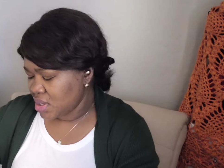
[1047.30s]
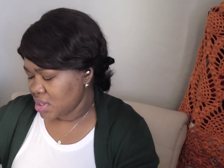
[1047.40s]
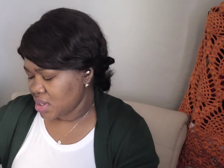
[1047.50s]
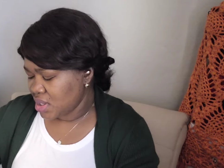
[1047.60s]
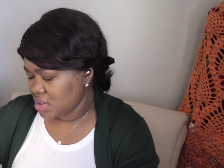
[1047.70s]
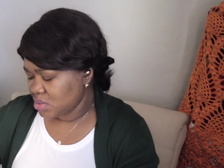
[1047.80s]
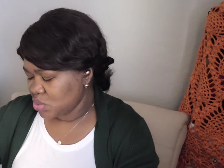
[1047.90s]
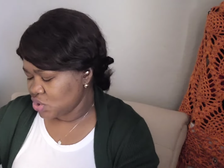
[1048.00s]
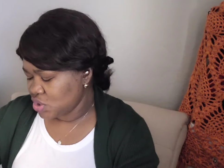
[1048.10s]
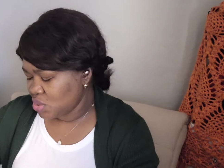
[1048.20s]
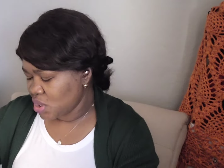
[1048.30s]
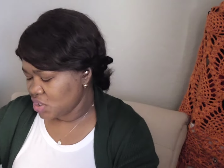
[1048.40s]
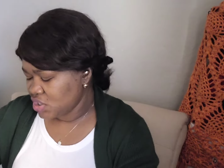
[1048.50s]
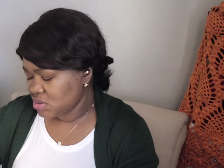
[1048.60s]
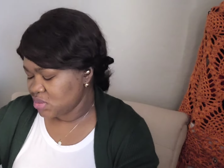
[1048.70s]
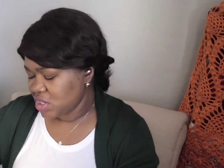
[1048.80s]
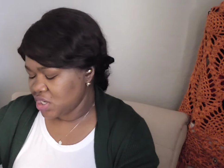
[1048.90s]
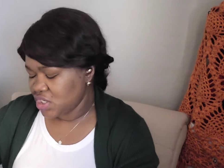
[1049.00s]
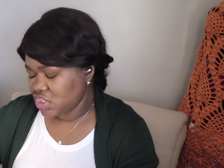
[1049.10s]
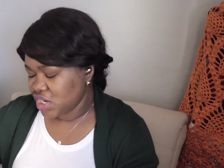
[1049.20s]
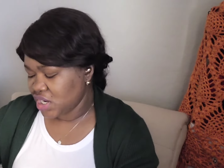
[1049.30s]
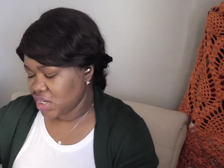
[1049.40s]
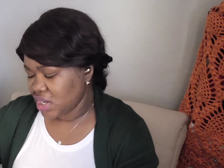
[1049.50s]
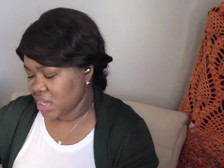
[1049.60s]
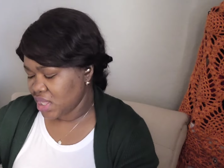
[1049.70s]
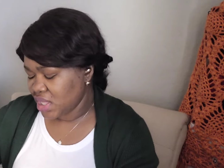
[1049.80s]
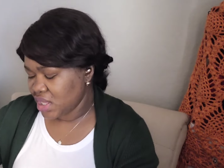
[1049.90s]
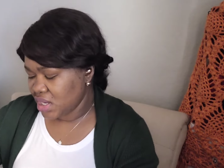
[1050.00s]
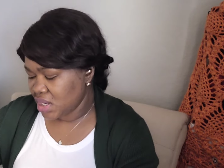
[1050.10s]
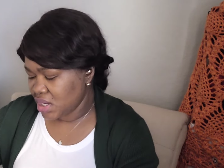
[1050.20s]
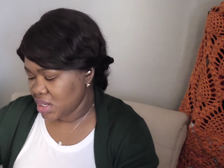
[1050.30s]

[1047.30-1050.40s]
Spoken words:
And it's machine wash. It's made in China. And